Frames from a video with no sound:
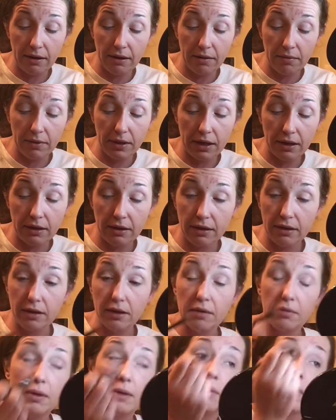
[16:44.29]
I mean,
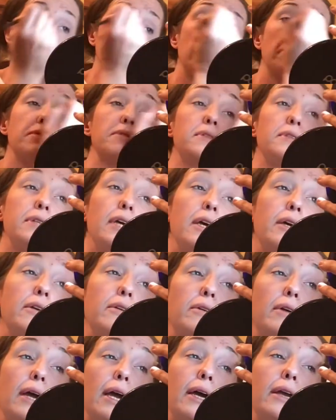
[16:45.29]
nobody able to stand
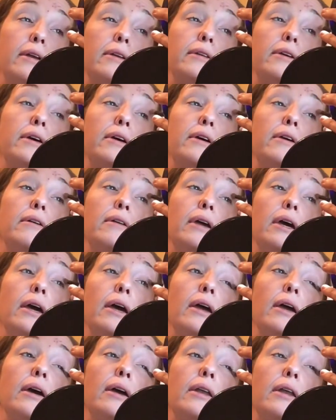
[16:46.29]
her attitude
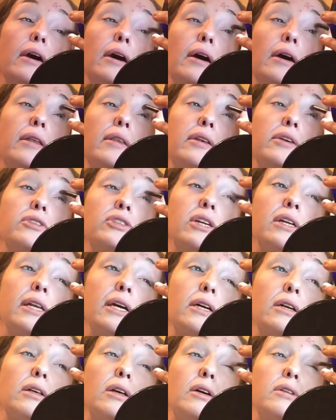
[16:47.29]
and uh, then she had
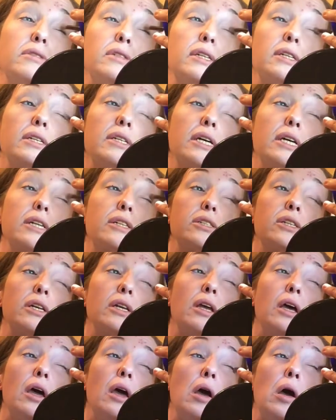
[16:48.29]
that closet addiction.
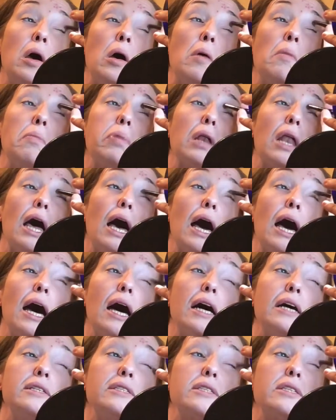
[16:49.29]

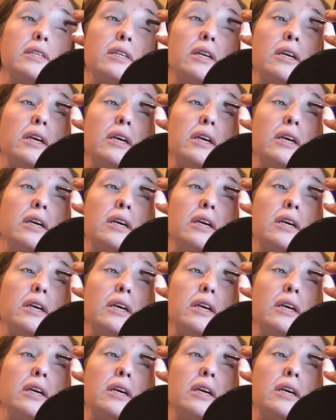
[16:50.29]
Plus